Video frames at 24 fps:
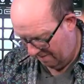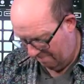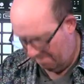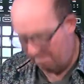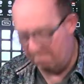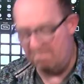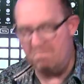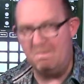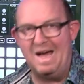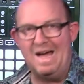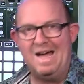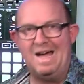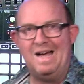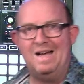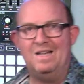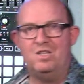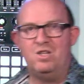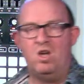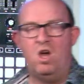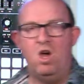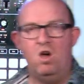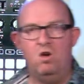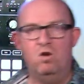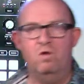of
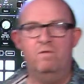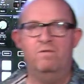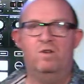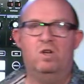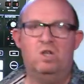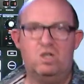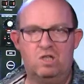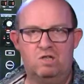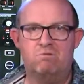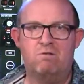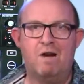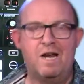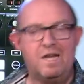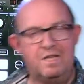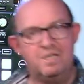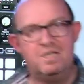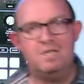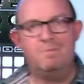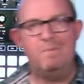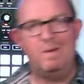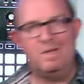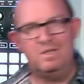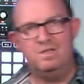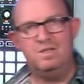mad over
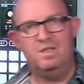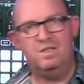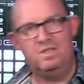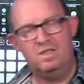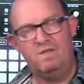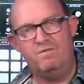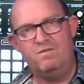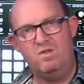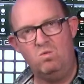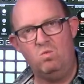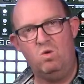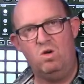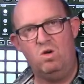crazy business if you